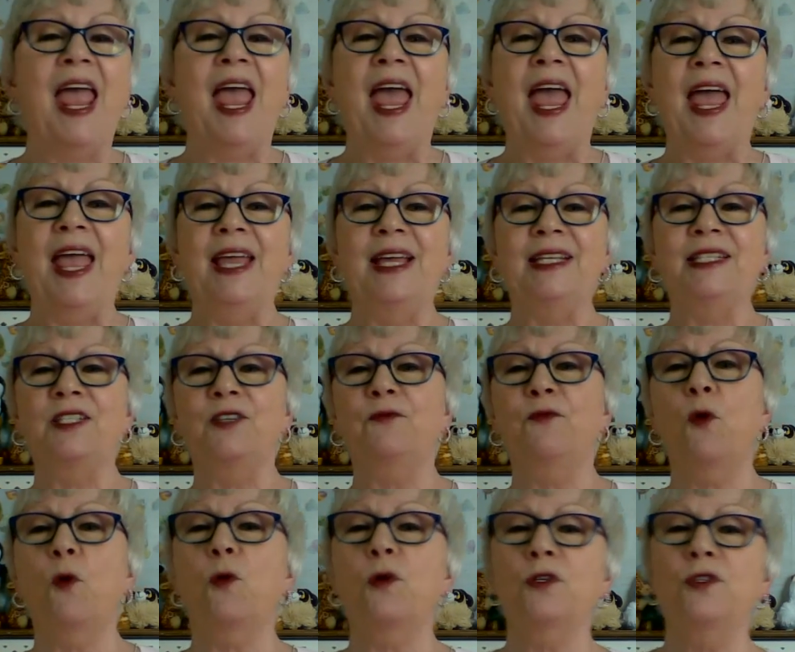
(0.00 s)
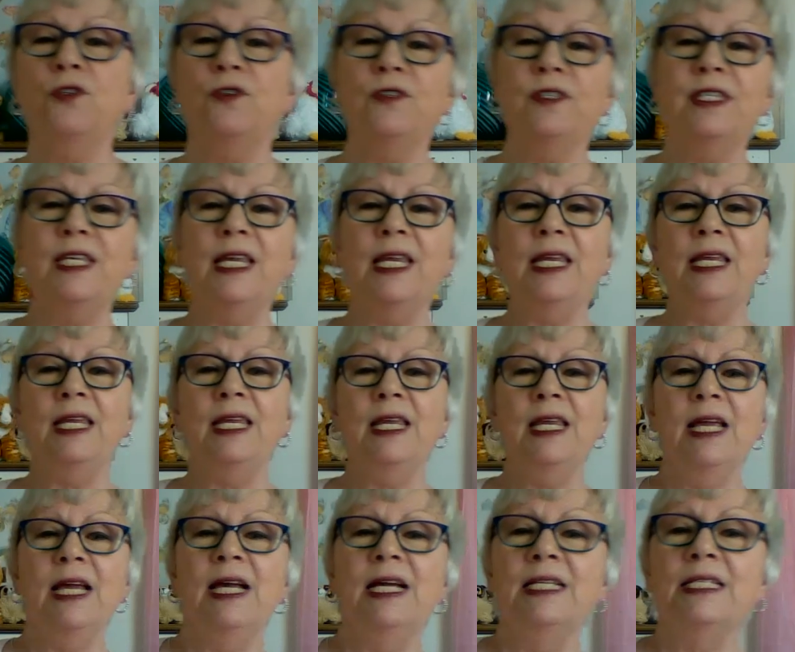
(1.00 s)
And, of course, you see
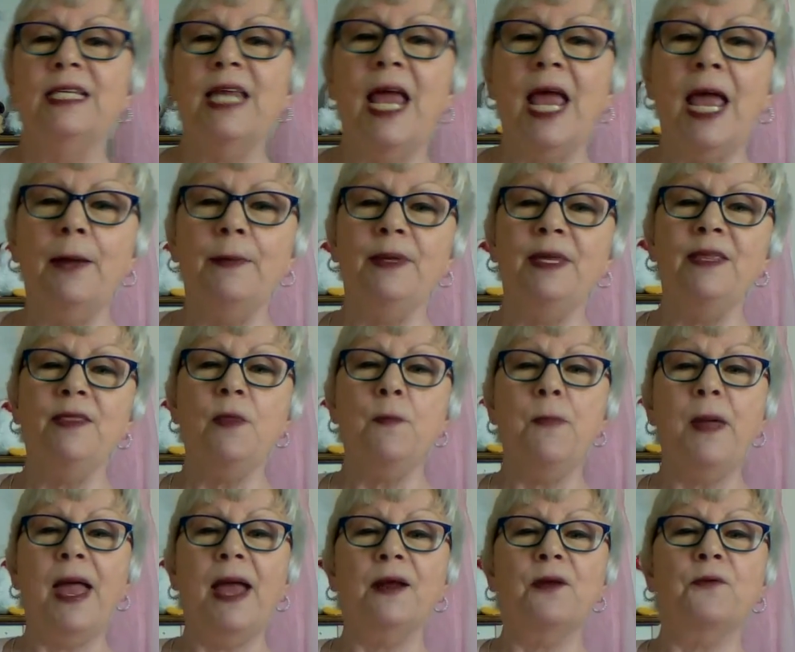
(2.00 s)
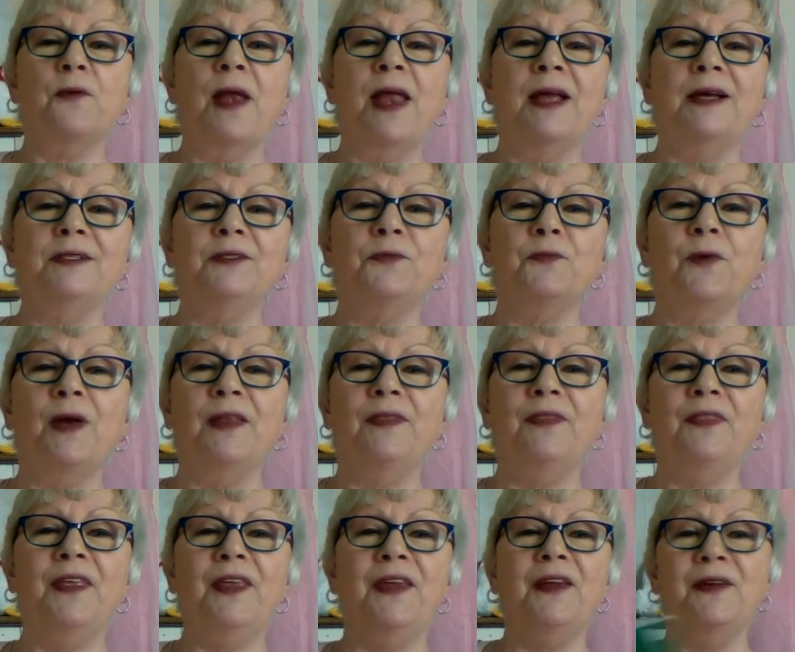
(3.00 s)
Tabby in the background right
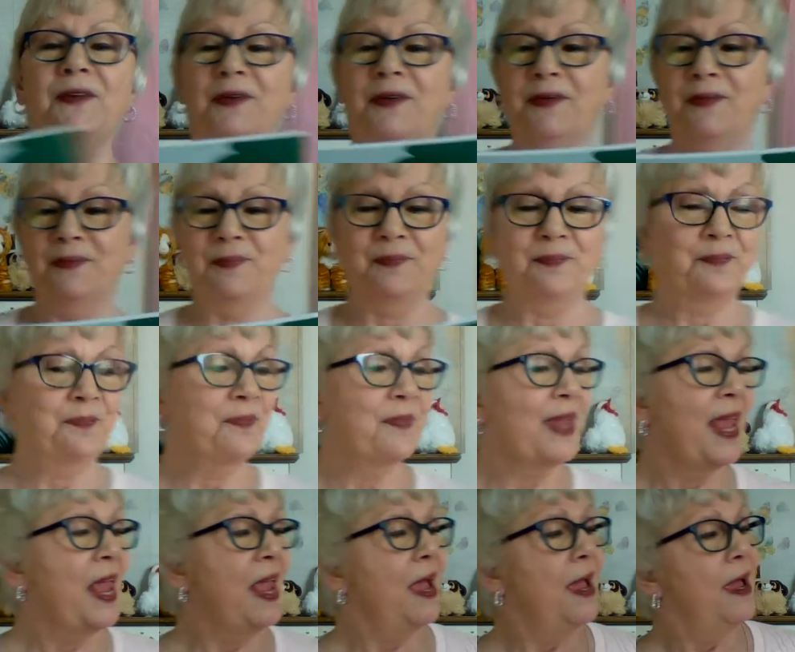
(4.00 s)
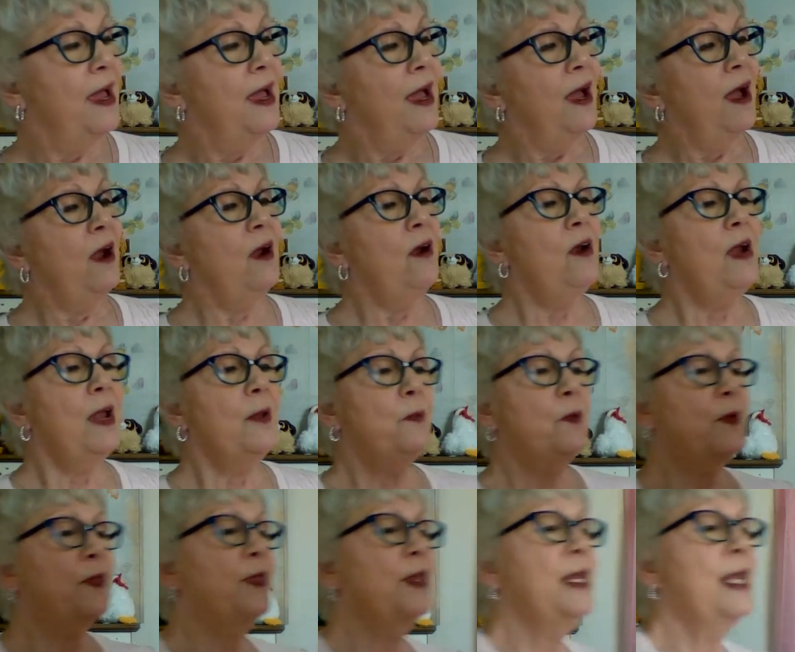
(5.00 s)
there. All right,
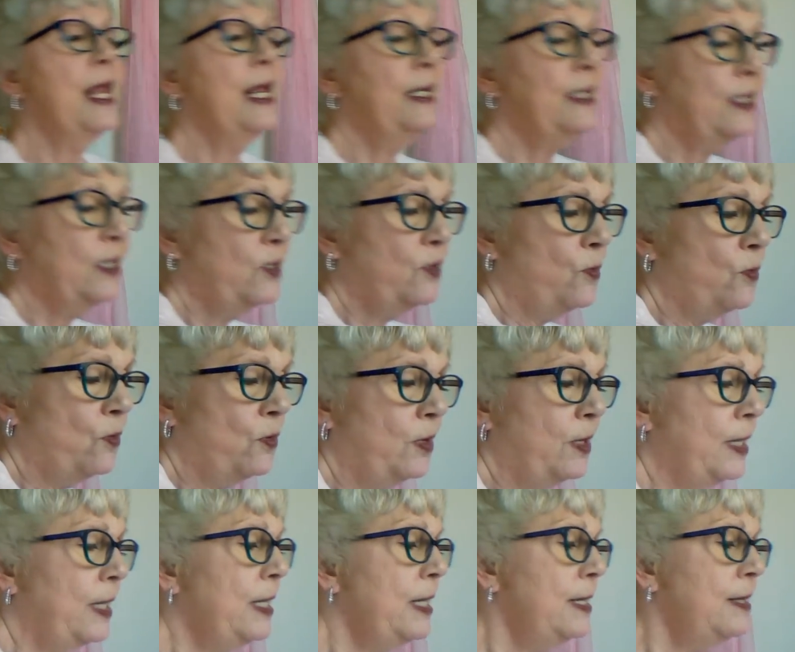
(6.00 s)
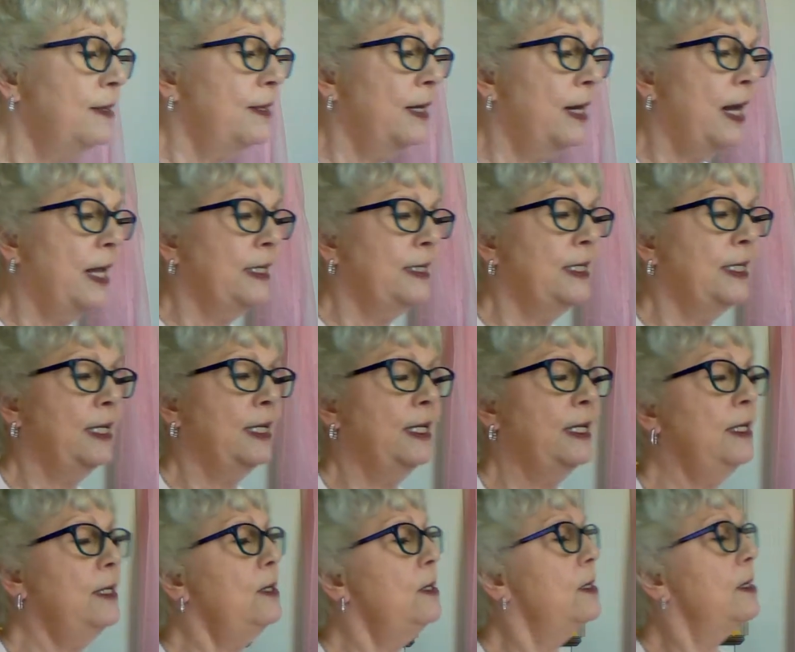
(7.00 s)
well, the next story that I
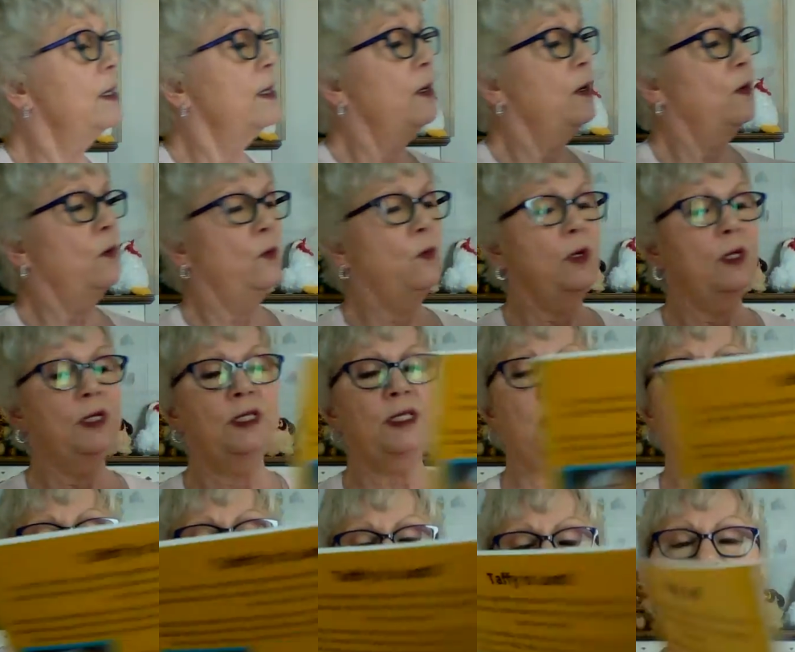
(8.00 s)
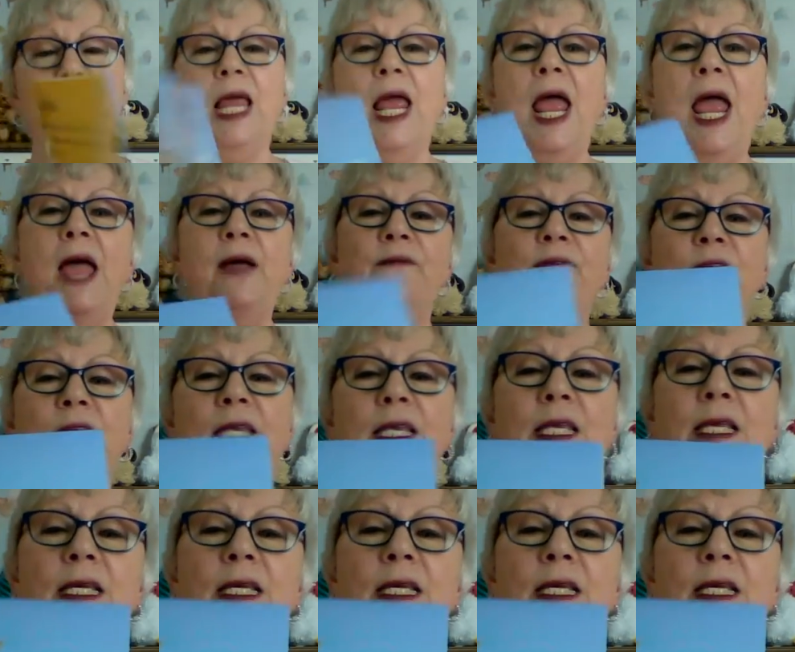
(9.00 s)
did was Taffy